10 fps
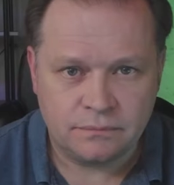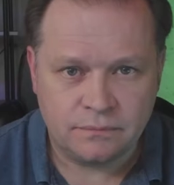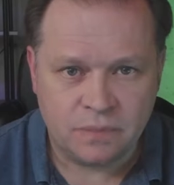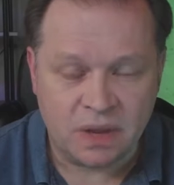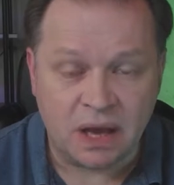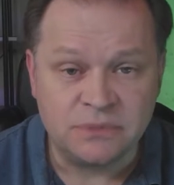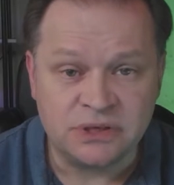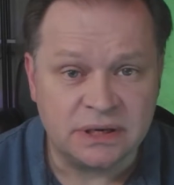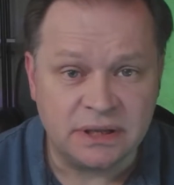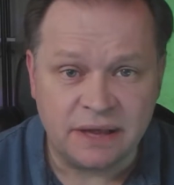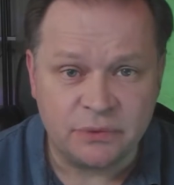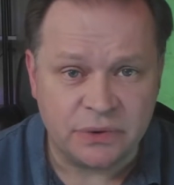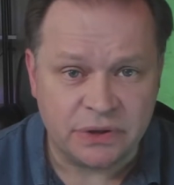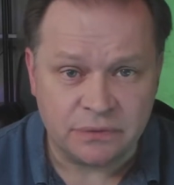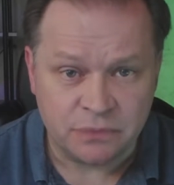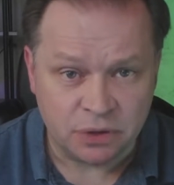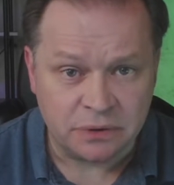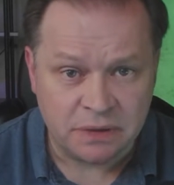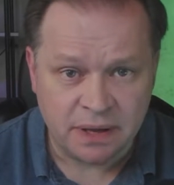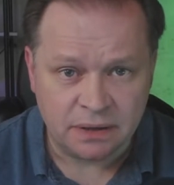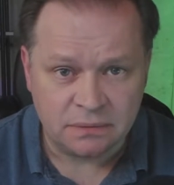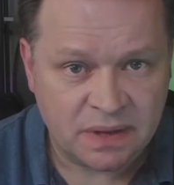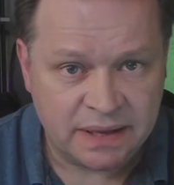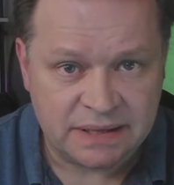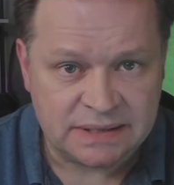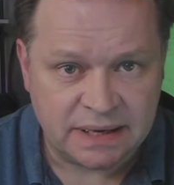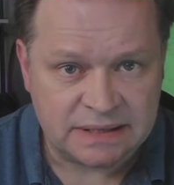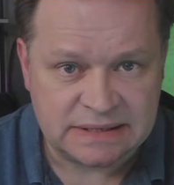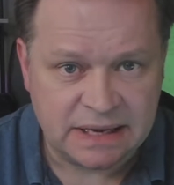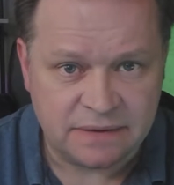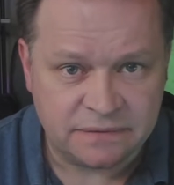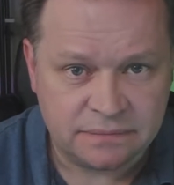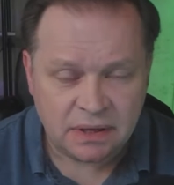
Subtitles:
I'm just going to level with you. Your email, it's not safe.